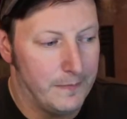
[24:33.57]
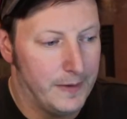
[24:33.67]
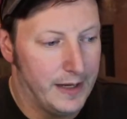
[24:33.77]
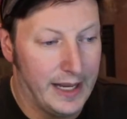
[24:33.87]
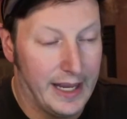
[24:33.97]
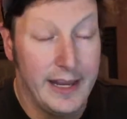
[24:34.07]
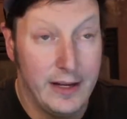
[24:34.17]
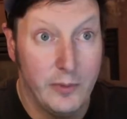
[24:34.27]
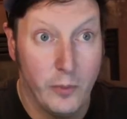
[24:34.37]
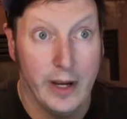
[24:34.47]
he
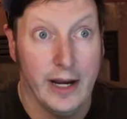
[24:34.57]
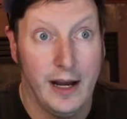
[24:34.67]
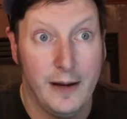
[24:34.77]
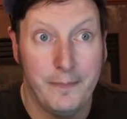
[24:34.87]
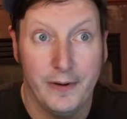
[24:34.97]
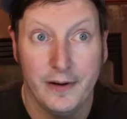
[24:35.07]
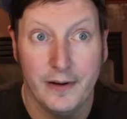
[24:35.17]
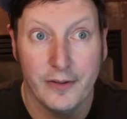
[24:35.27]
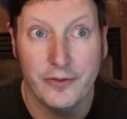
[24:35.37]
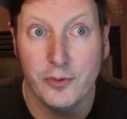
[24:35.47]
went up
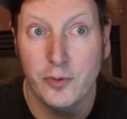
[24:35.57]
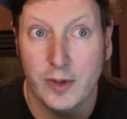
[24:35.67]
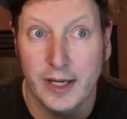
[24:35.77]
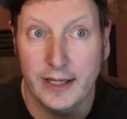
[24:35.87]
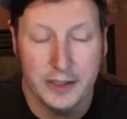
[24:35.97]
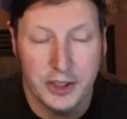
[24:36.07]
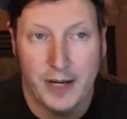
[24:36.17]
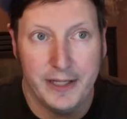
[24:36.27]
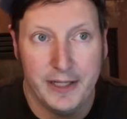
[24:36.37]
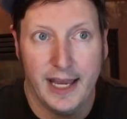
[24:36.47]
through Japanese
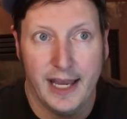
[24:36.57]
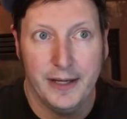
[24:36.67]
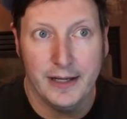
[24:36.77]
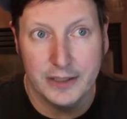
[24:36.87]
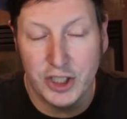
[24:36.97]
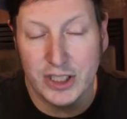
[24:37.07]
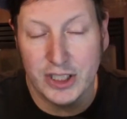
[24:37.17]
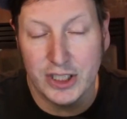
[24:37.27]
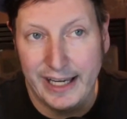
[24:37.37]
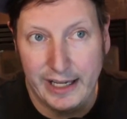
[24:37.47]
gaming just like
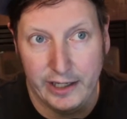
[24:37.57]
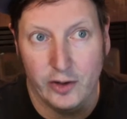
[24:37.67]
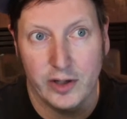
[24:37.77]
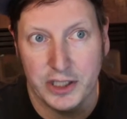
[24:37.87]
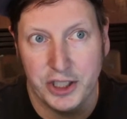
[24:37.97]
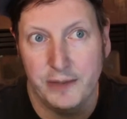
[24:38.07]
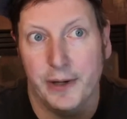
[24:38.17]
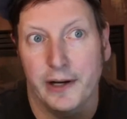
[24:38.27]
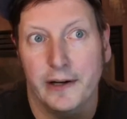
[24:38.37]
Hideo Kojima.